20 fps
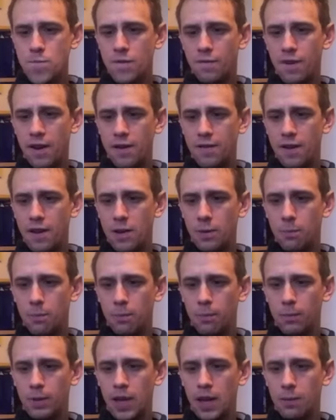very
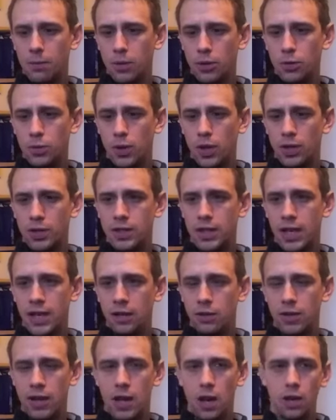kind of much worth seeing.
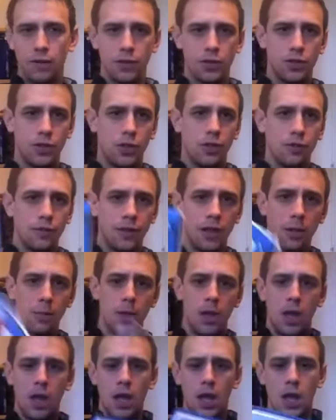Great Oliver Stone film.
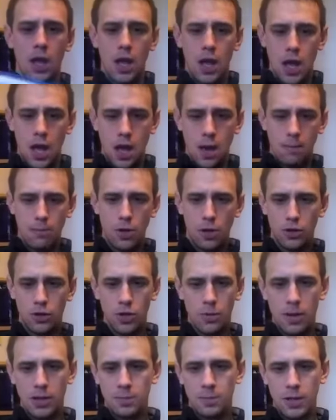I'm not
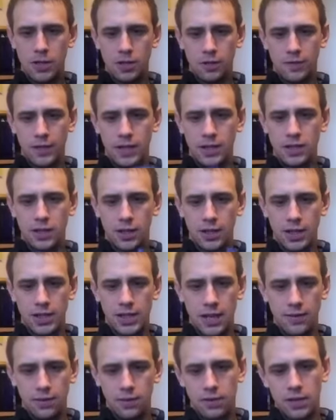sure about the special features on this.
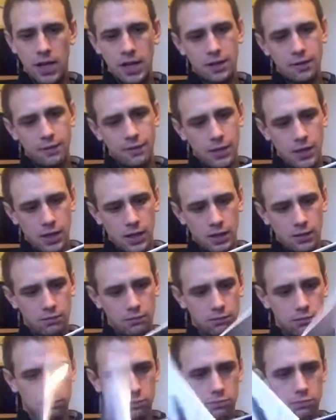I haven't kind of
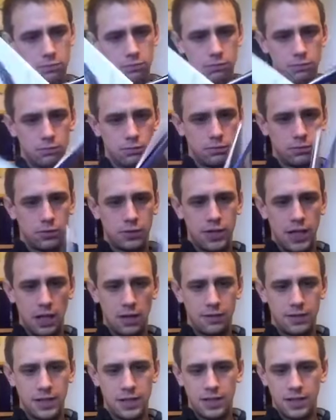
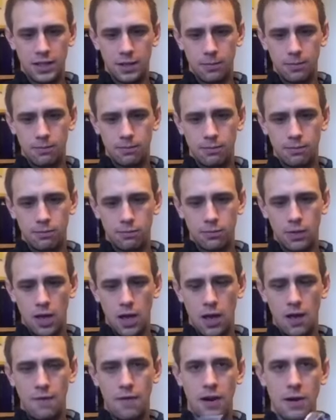delved into them
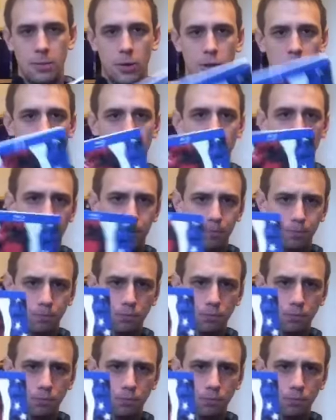very much, but